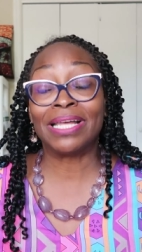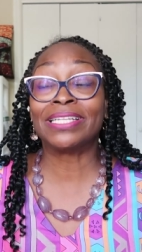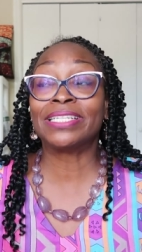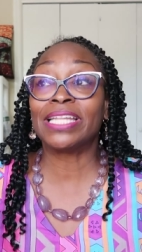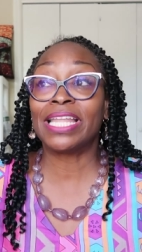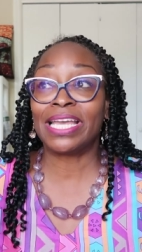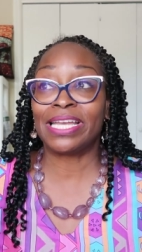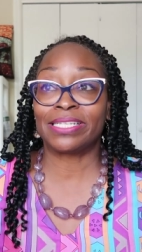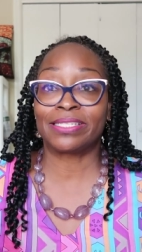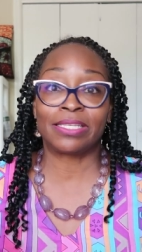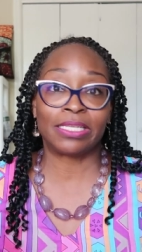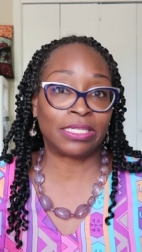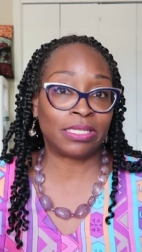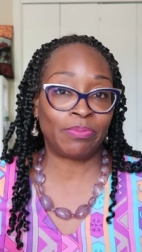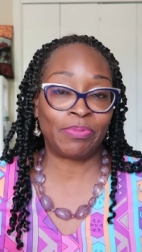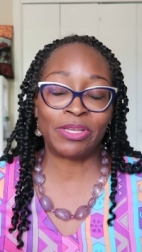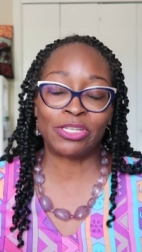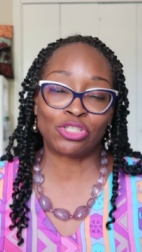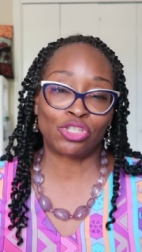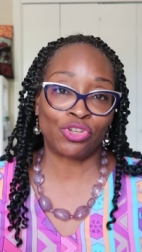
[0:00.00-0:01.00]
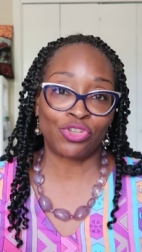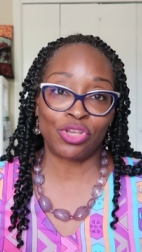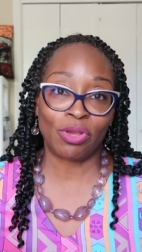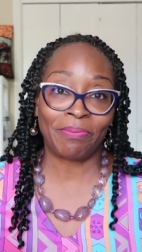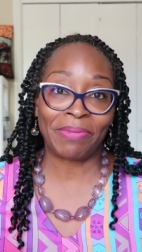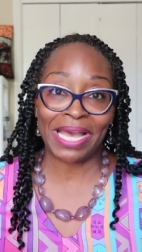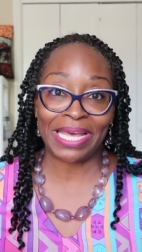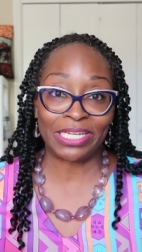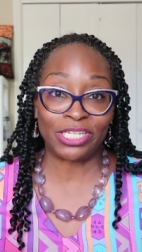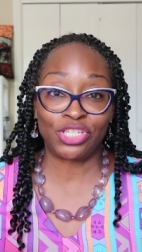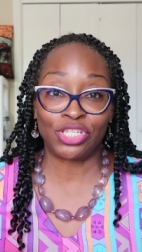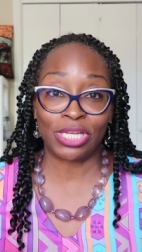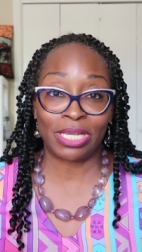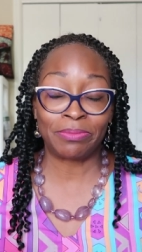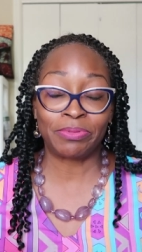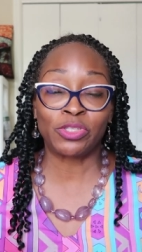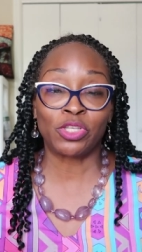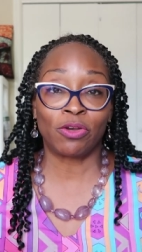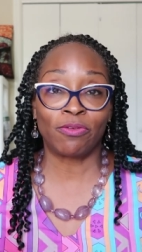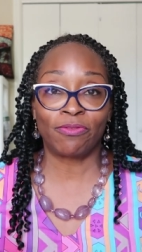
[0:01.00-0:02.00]
unless it depends on your body
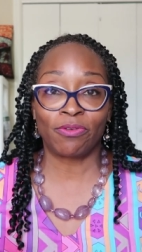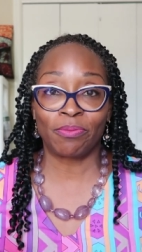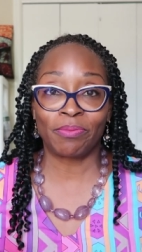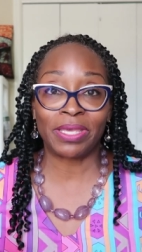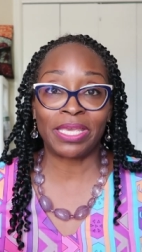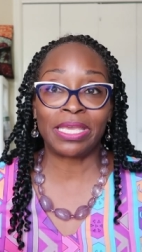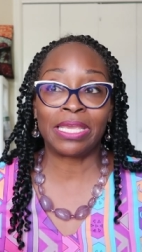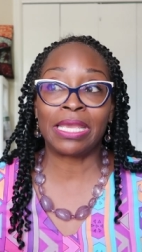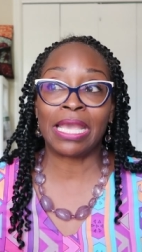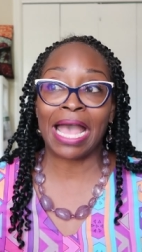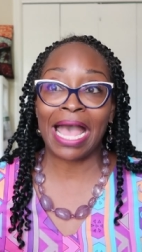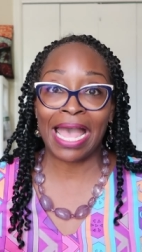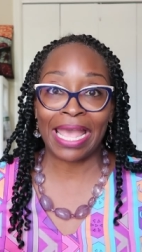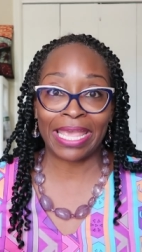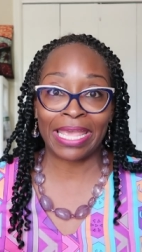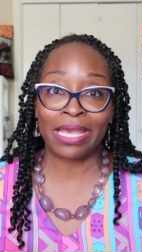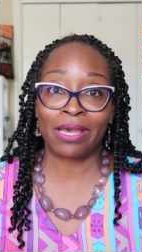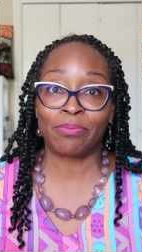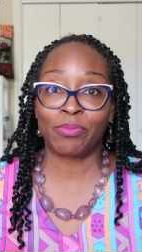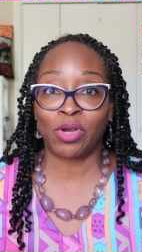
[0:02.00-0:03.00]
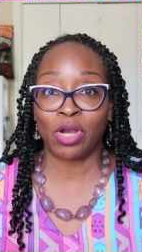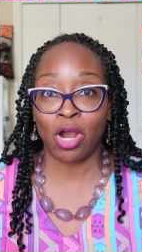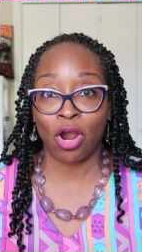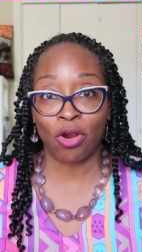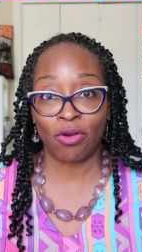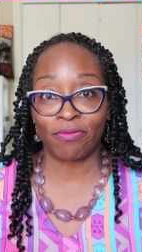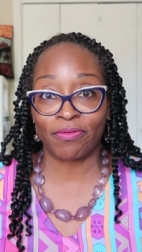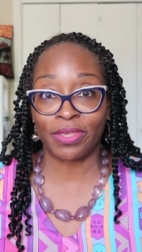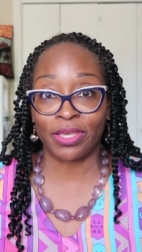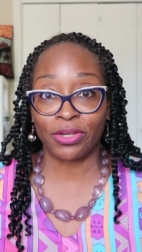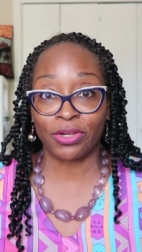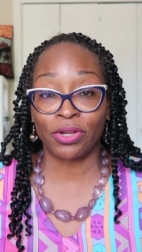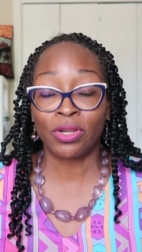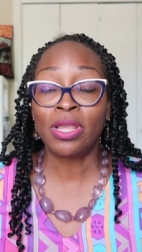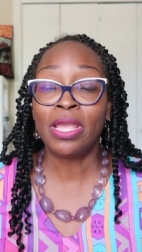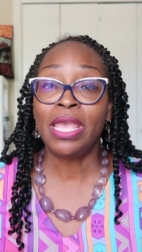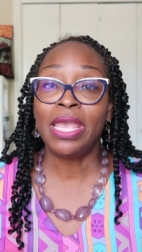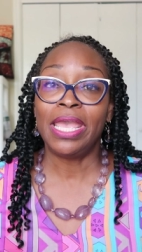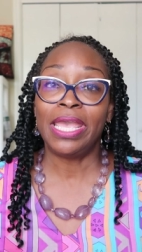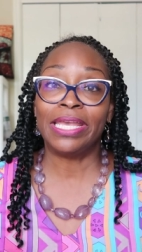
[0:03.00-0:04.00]
shape so for me I am
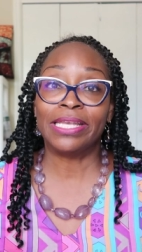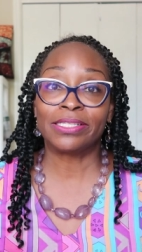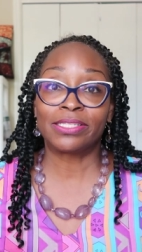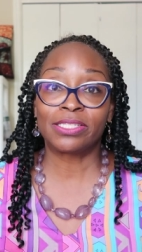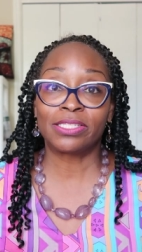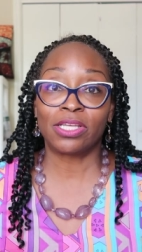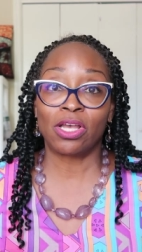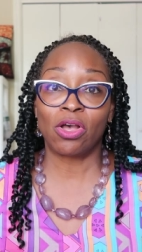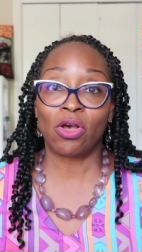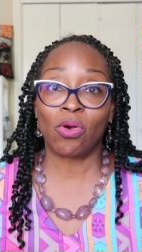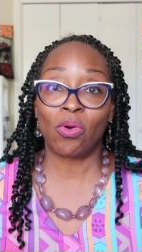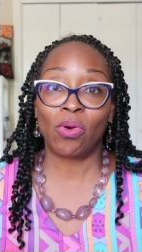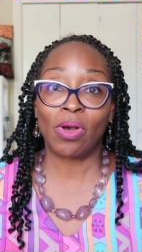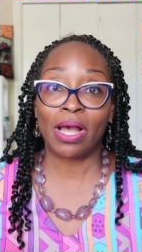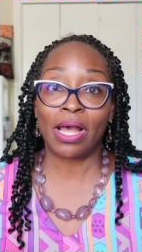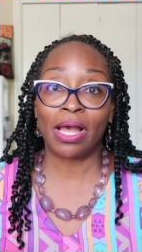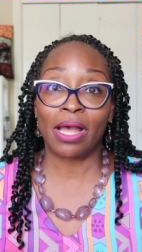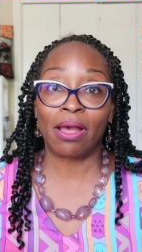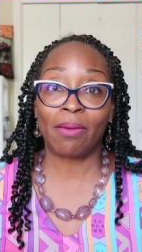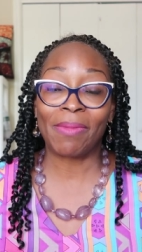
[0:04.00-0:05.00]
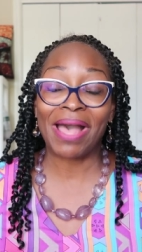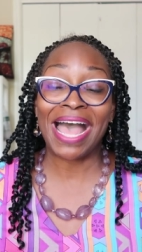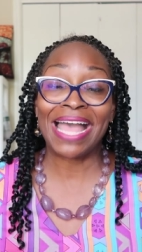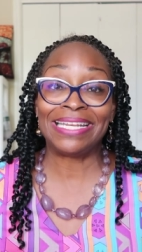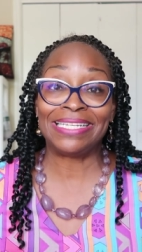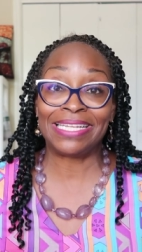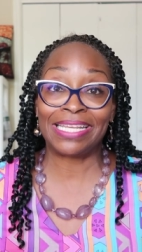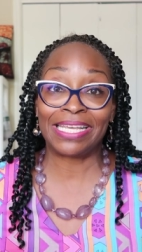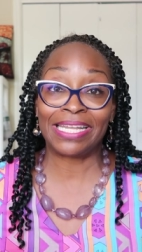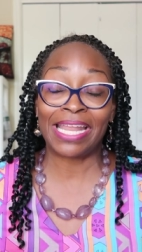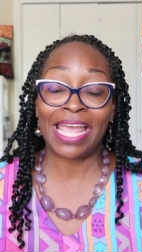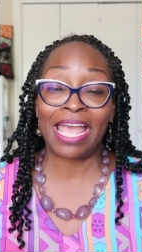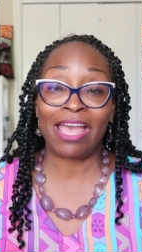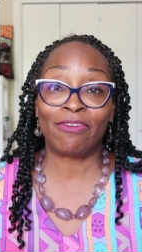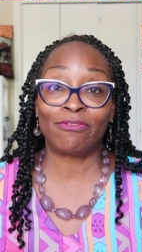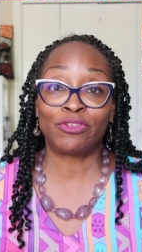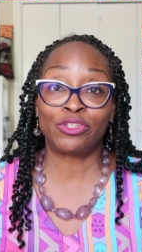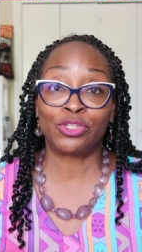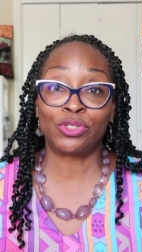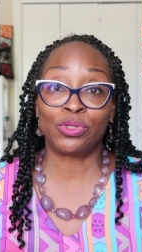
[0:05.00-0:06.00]
curvier and so um, I did
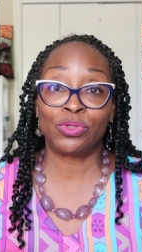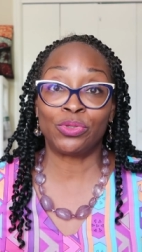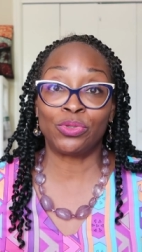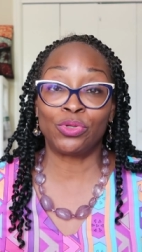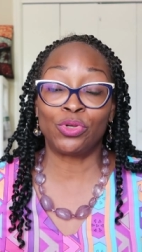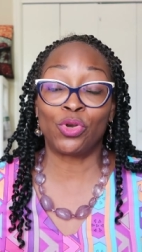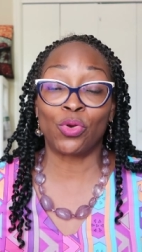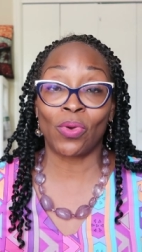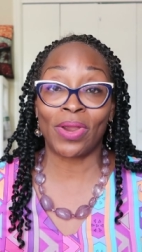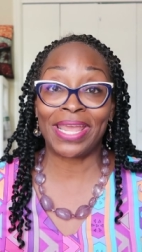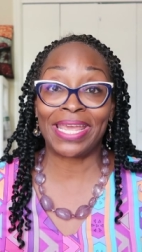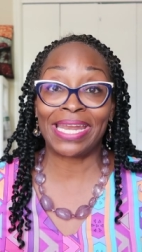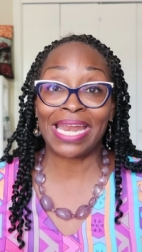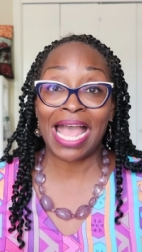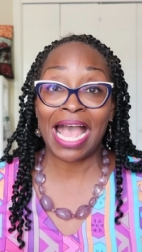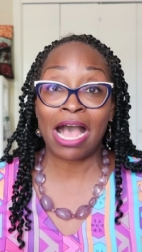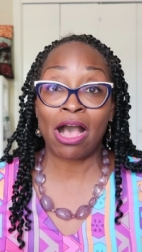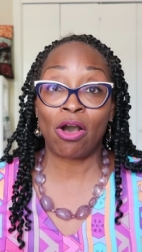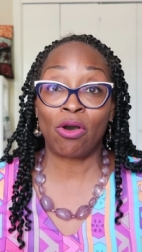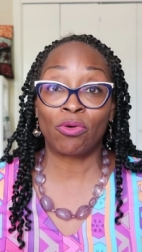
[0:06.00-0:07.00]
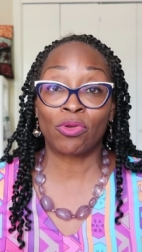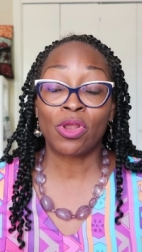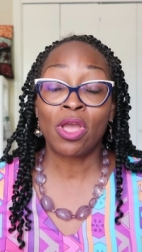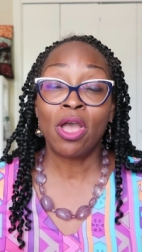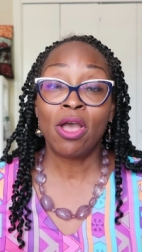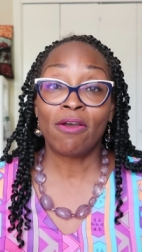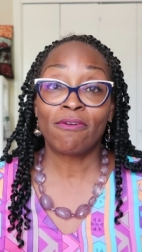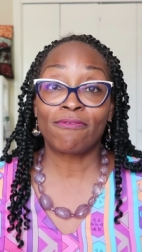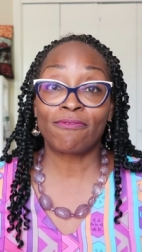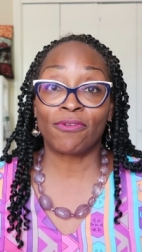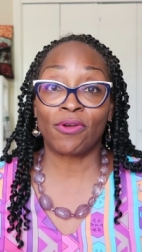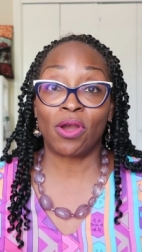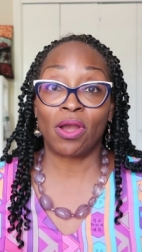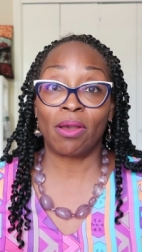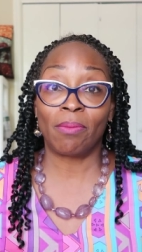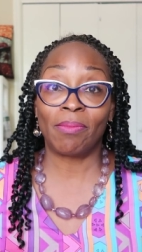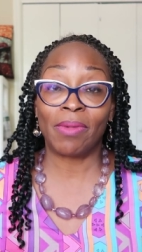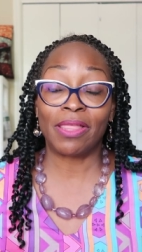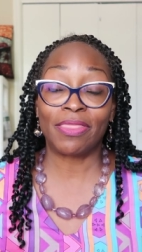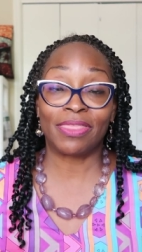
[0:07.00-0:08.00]
have to grade out
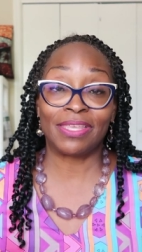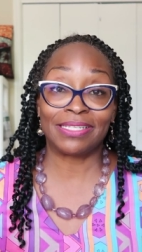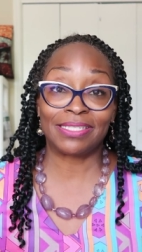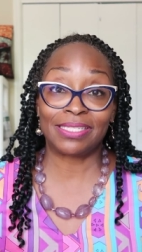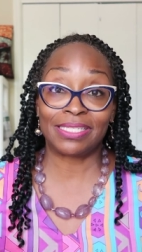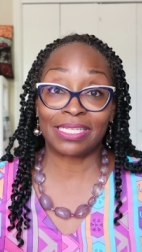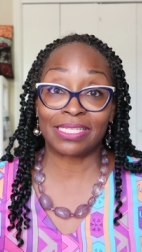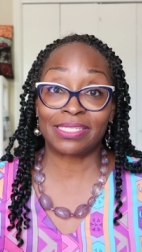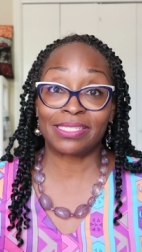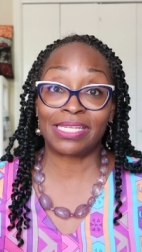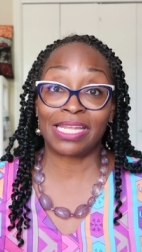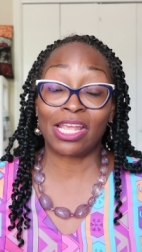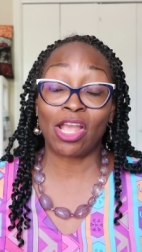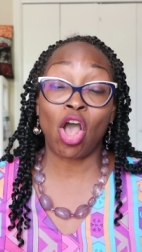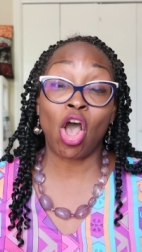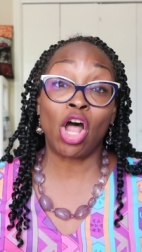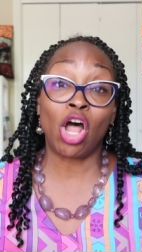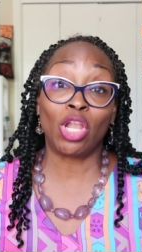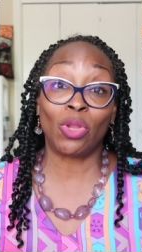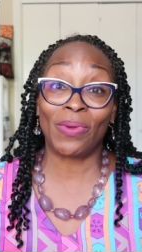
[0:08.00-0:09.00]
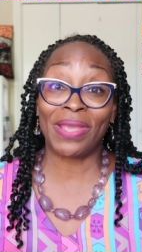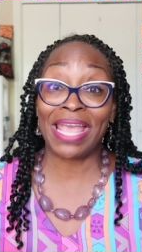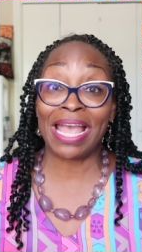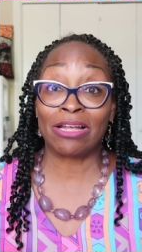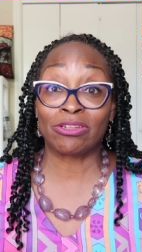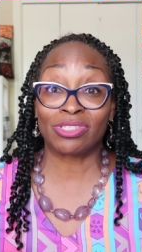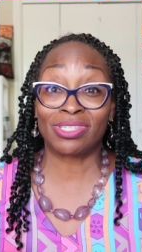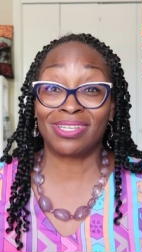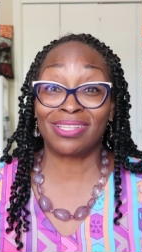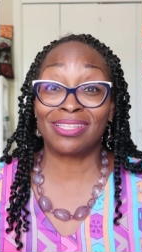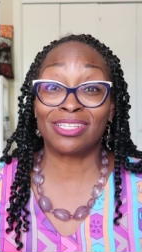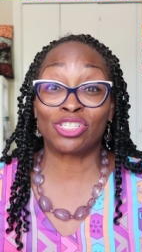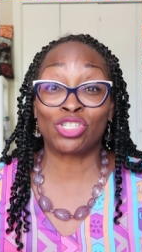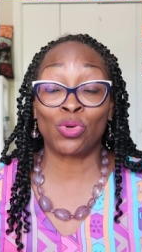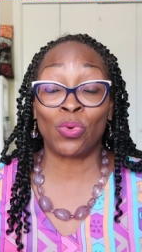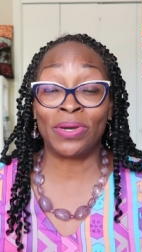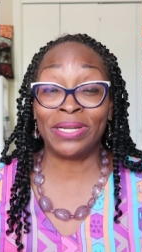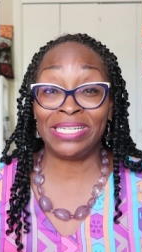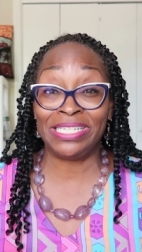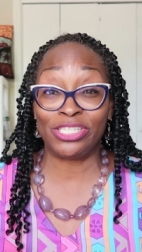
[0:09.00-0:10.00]
from the 16 all the way out to the
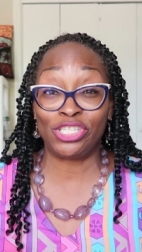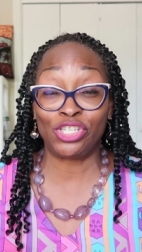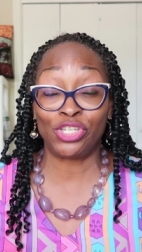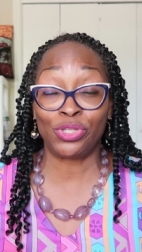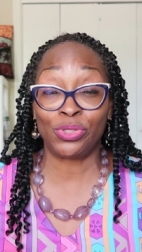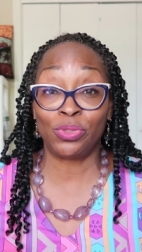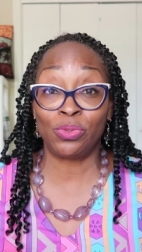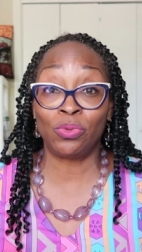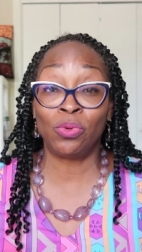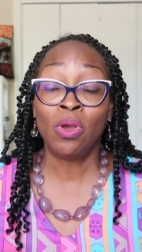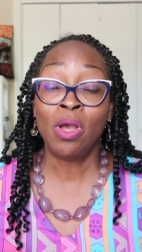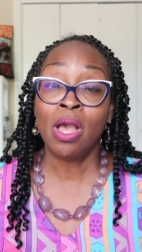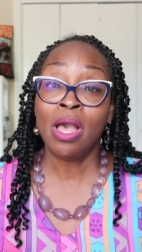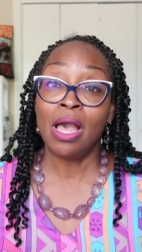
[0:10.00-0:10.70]
22